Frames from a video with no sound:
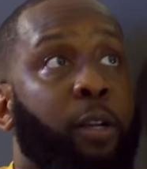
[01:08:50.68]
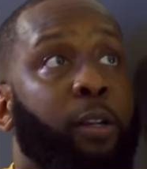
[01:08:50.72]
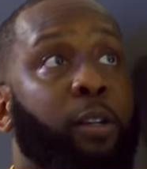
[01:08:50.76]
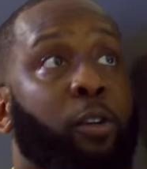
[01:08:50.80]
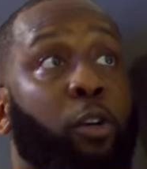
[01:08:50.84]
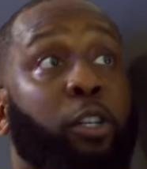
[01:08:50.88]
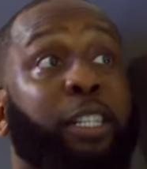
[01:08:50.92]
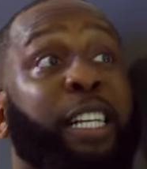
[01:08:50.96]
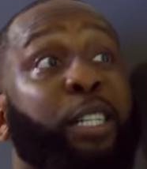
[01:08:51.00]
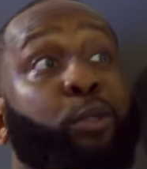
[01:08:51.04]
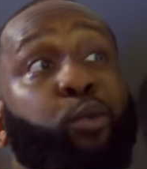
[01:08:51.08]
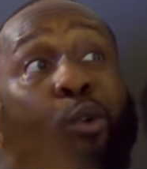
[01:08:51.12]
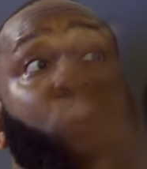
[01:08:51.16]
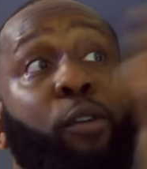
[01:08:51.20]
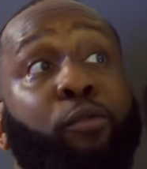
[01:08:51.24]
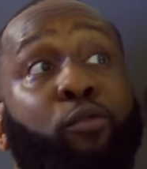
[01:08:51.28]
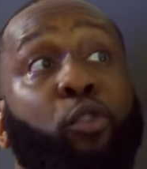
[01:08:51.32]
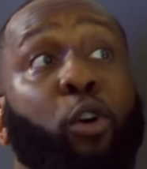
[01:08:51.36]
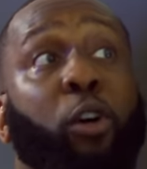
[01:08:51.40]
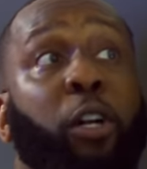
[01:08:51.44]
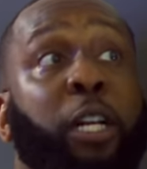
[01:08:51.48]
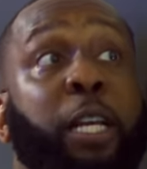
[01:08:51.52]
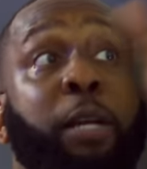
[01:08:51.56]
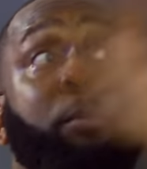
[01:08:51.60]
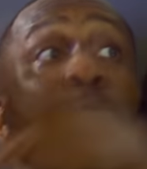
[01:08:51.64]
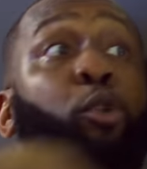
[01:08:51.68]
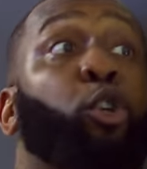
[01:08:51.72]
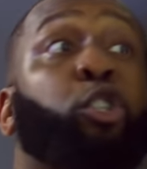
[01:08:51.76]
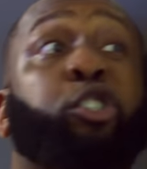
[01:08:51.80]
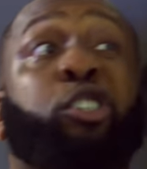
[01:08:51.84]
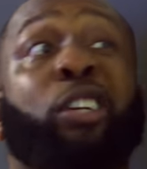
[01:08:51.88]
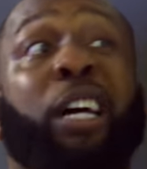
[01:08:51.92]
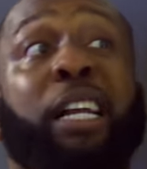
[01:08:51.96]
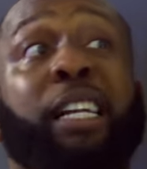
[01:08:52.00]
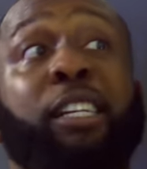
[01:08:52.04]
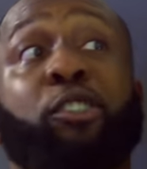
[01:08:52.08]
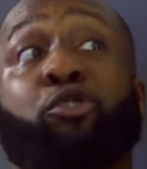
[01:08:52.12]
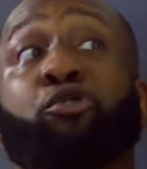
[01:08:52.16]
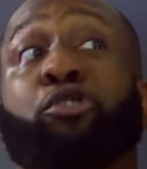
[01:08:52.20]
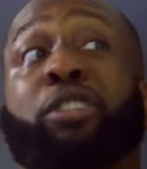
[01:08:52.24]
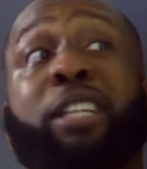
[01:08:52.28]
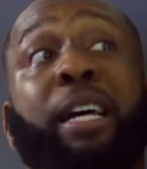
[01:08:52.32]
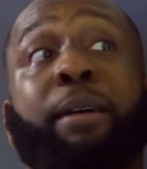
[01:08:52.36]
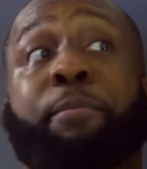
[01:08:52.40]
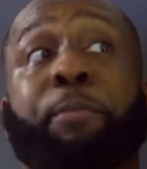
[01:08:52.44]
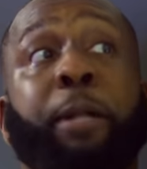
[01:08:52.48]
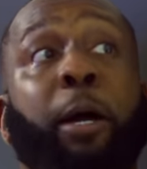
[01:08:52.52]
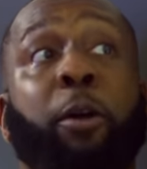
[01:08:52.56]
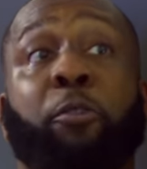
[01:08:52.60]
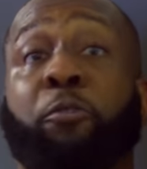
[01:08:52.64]
Because that's what you've done emotionally to
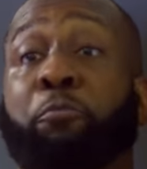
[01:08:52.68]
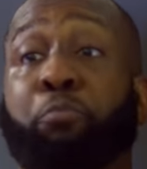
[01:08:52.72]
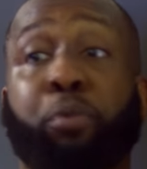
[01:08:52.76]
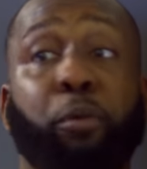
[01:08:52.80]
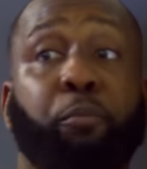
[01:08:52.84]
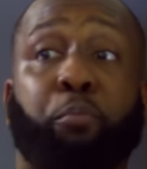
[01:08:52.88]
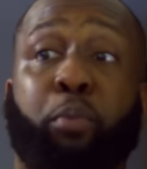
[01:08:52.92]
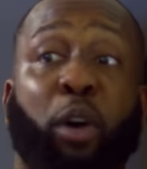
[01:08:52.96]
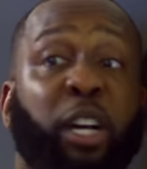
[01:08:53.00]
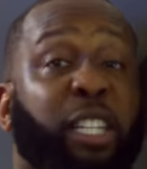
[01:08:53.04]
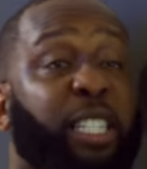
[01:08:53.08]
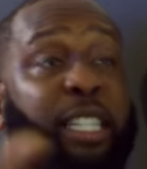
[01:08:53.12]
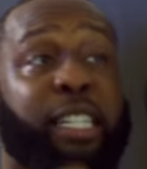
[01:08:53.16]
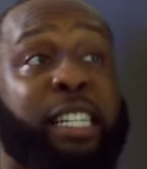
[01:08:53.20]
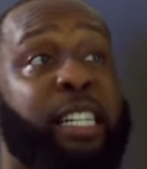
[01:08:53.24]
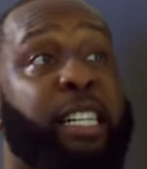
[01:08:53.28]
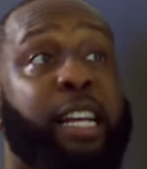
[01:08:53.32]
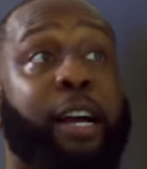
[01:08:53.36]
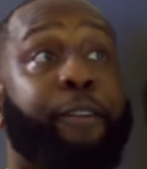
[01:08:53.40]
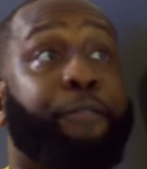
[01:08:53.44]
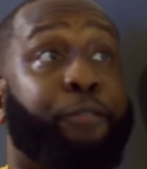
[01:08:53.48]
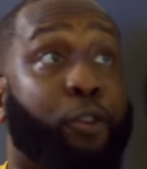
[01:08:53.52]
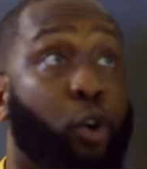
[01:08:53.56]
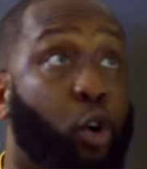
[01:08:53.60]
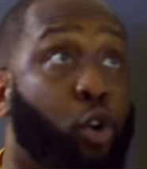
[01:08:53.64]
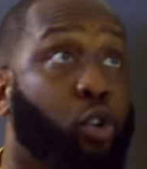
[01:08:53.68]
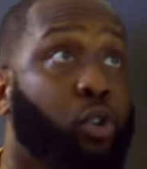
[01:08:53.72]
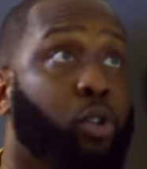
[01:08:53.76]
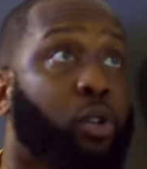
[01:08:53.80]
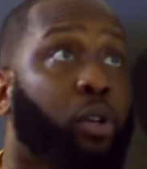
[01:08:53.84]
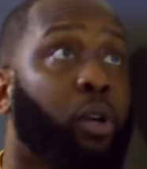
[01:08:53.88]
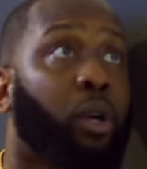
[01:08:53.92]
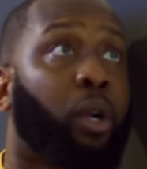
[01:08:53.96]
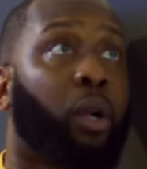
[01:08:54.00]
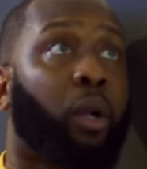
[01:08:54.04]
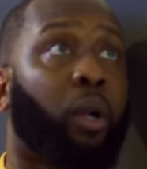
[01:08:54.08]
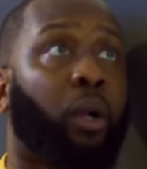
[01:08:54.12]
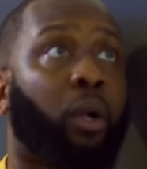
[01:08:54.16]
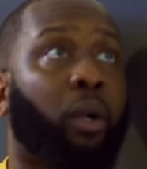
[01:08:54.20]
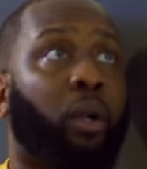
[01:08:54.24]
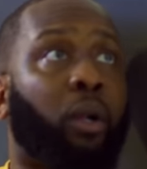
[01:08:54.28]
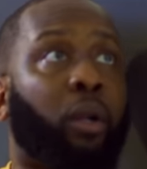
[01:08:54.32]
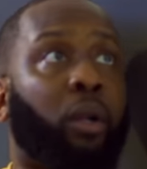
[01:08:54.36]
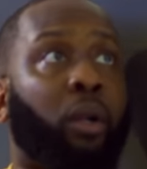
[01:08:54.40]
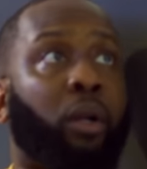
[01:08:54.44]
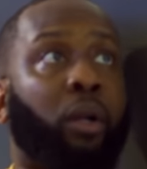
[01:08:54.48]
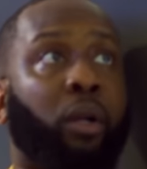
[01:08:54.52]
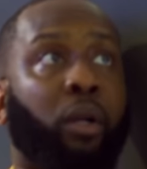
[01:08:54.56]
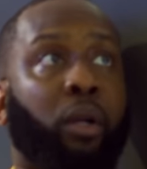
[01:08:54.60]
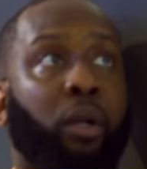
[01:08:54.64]
them now. You put poison in their food.
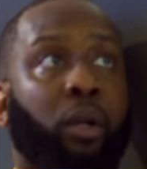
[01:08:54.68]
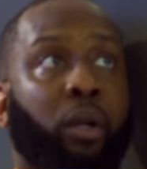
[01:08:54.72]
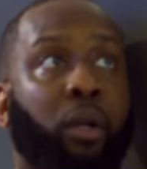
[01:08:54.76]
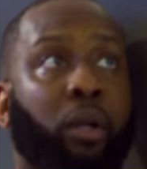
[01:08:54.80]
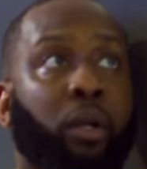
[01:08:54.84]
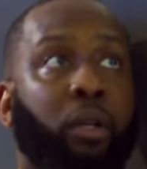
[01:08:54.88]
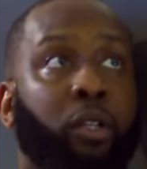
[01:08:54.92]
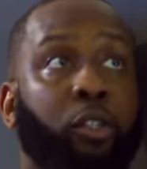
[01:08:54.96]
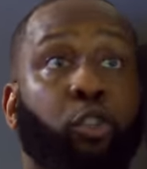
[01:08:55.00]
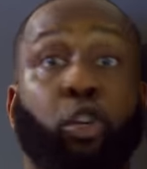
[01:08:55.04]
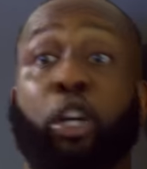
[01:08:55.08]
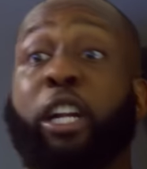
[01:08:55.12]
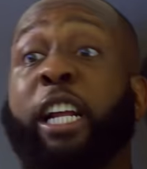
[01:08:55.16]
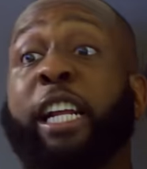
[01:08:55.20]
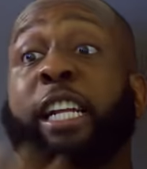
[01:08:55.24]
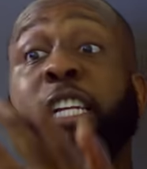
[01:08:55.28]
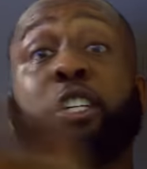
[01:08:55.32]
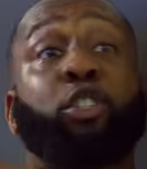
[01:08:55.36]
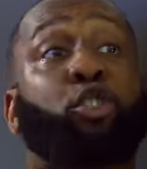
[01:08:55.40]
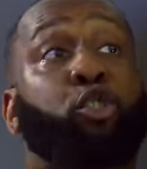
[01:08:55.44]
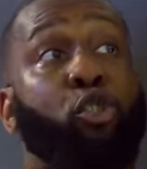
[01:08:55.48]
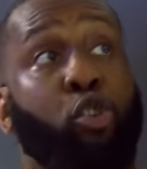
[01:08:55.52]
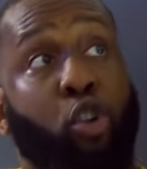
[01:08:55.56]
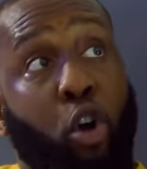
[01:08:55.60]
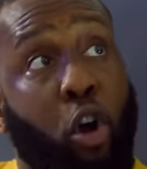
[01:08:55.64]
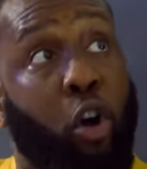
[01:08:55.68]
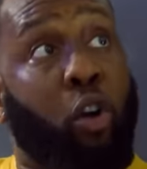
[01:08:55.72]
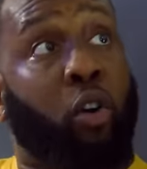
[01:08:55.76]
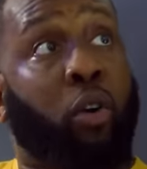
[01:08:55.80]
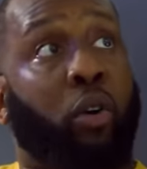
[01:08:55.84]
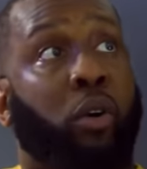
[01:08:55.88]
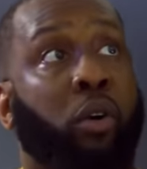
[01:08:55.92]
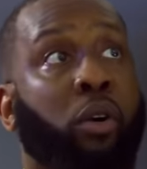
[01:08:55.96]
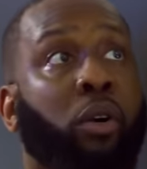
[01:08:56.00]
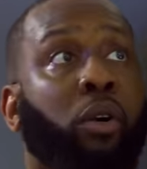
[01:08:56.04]
So they need to know.